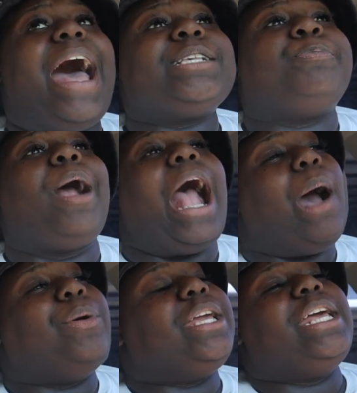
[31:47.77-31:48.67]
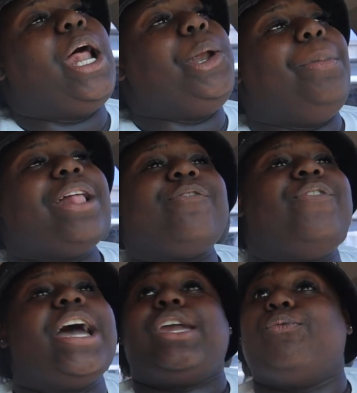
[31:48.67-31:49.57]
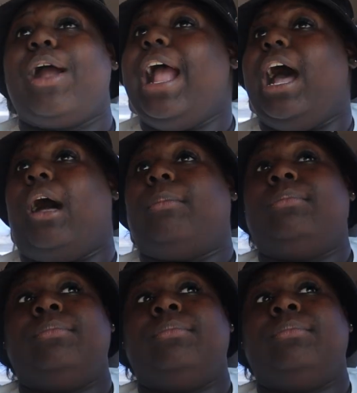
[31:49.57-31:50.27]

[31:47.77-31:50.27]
miles per hour to get on the motherfucking ramp